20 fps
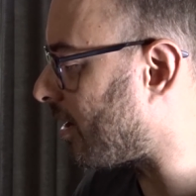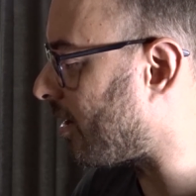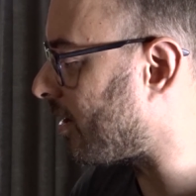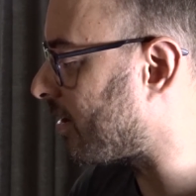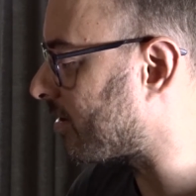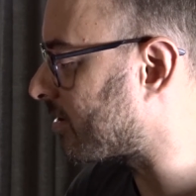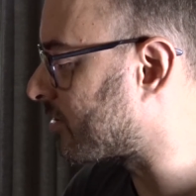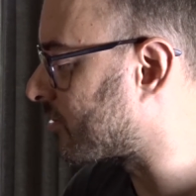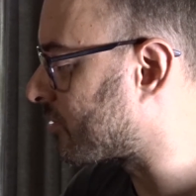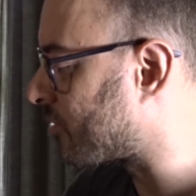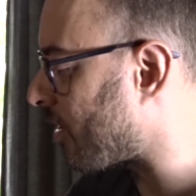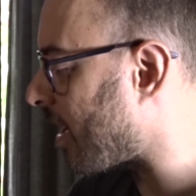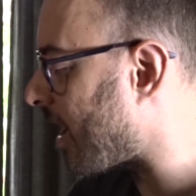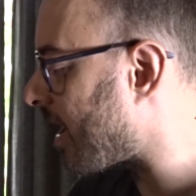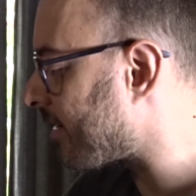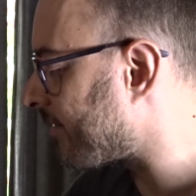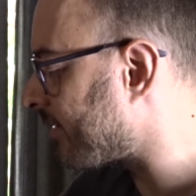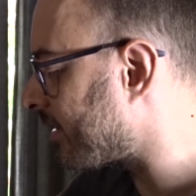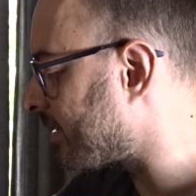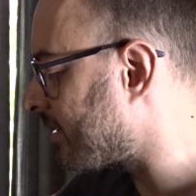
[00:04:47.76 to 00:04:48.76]
are
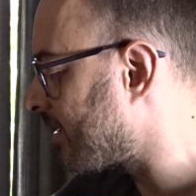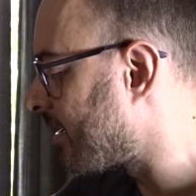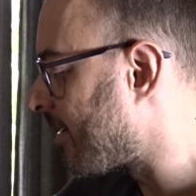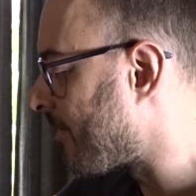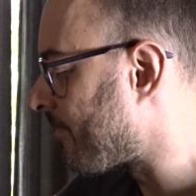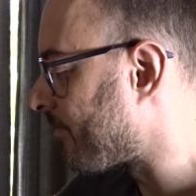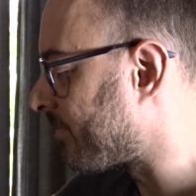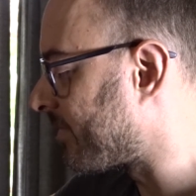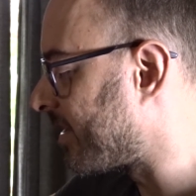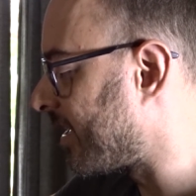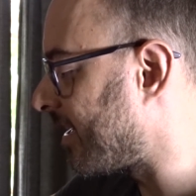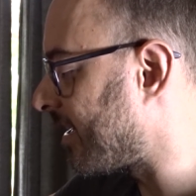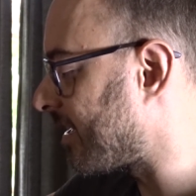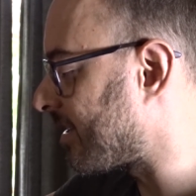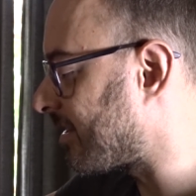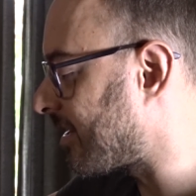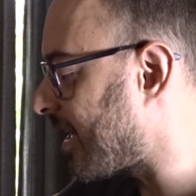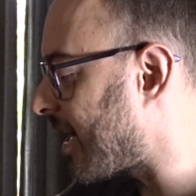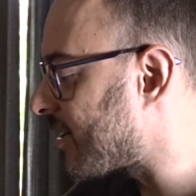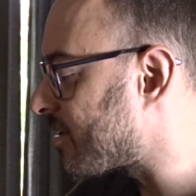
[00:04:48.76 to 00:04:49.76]
driving the
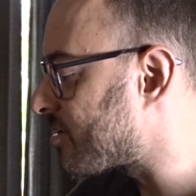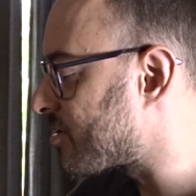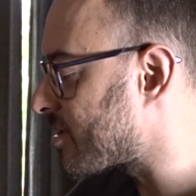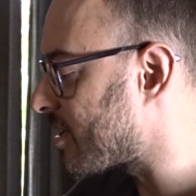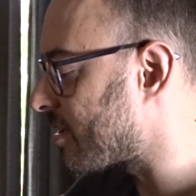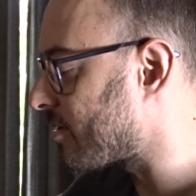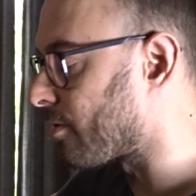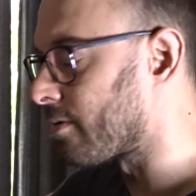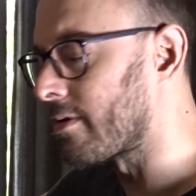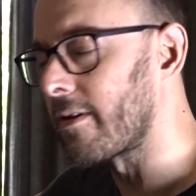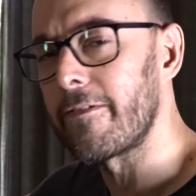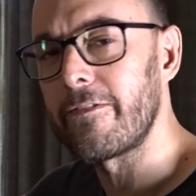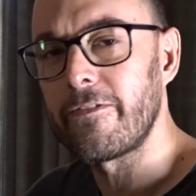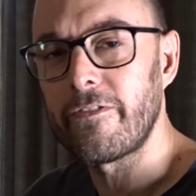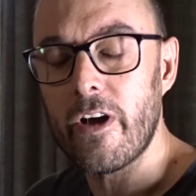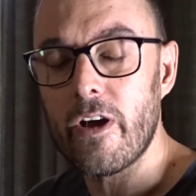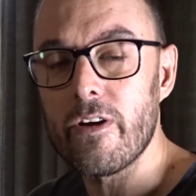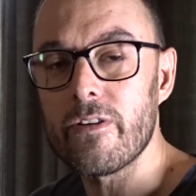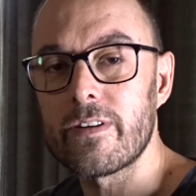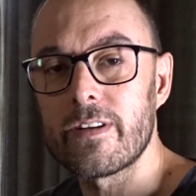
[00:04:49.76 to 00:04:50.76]
attention or the
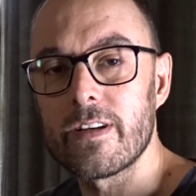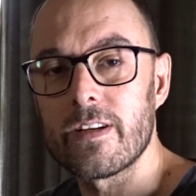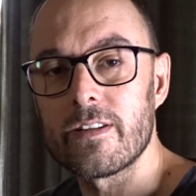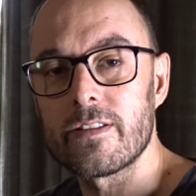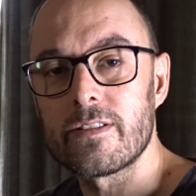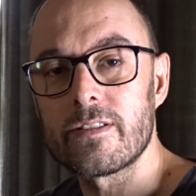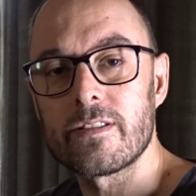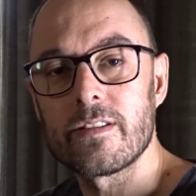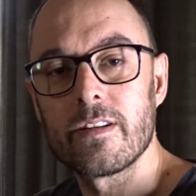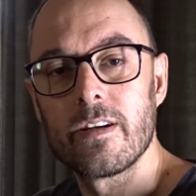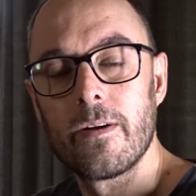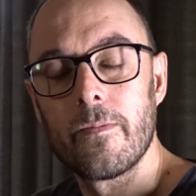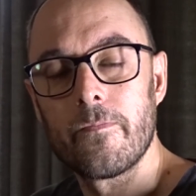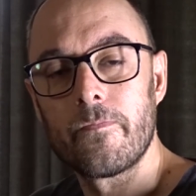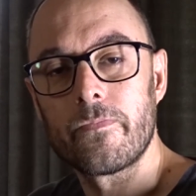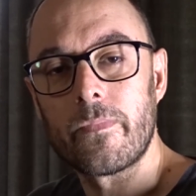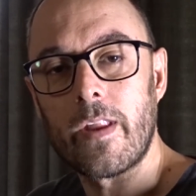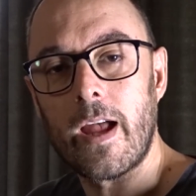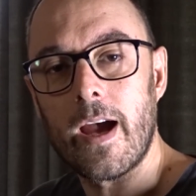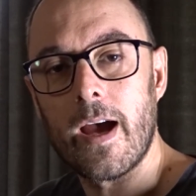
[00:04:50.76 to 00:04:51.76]
focus
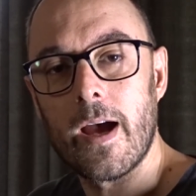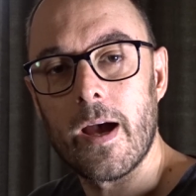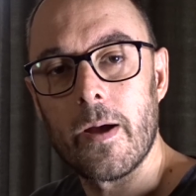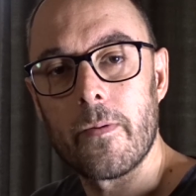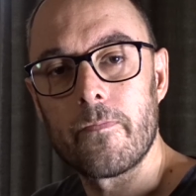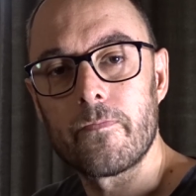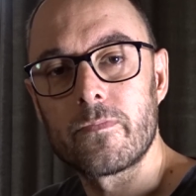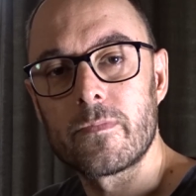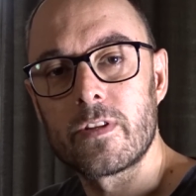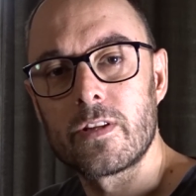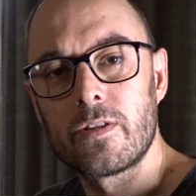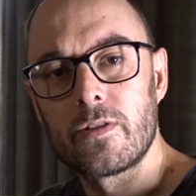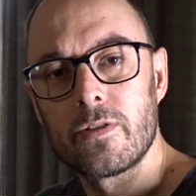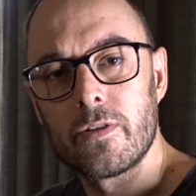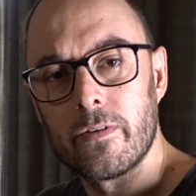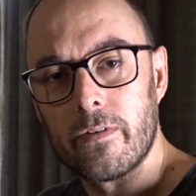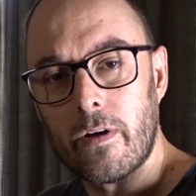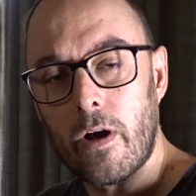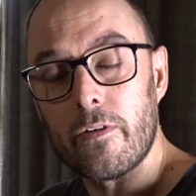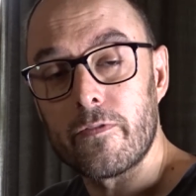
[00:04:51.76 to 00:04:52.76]
um,
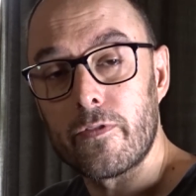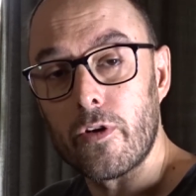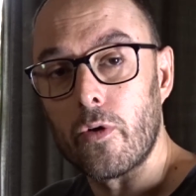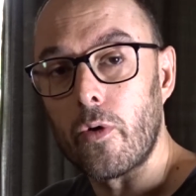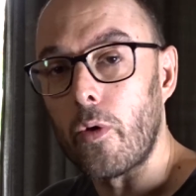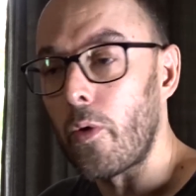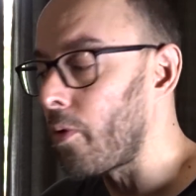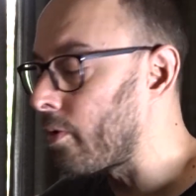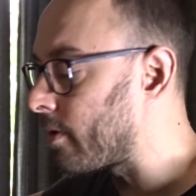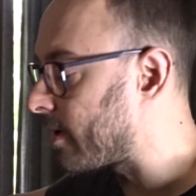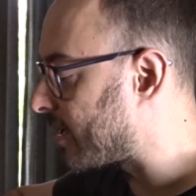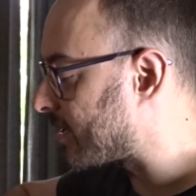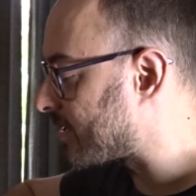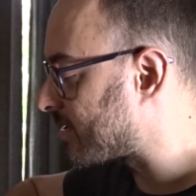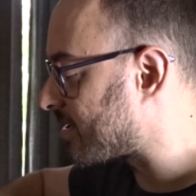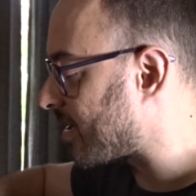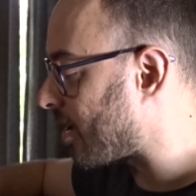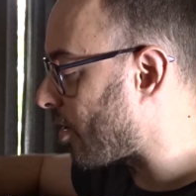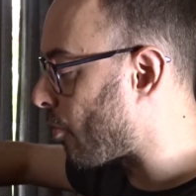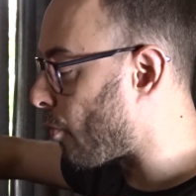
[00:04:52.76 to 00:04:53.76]
to, of your
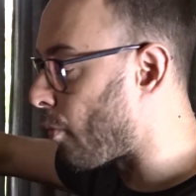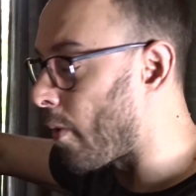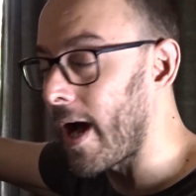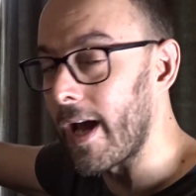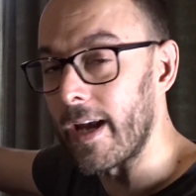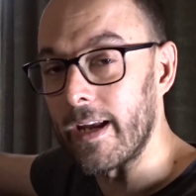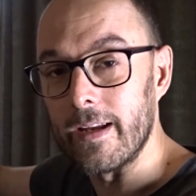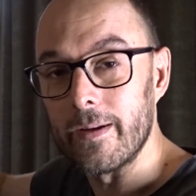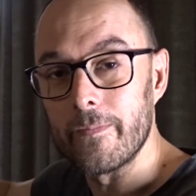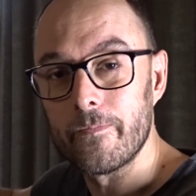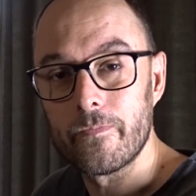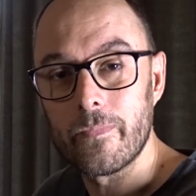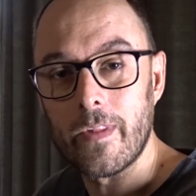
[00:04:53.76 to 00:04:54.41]
audience away.